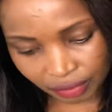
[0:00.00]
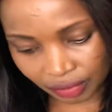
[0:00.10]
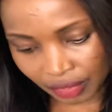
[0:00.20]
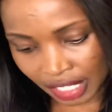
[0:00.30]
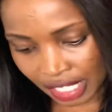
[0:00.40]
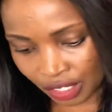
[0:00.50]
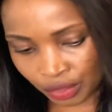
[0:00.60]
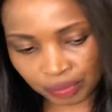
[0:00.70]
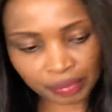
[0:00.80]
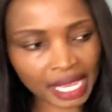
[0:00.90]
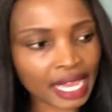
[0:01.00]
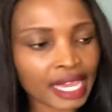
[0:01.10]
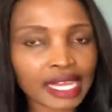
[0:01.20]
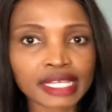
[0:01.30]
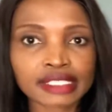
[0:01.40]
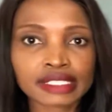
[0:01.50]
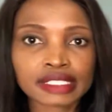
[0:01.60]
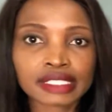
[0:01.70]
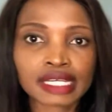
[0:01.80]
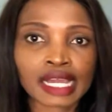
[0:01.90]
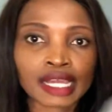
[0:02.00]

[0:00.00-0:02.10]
They're not bad. I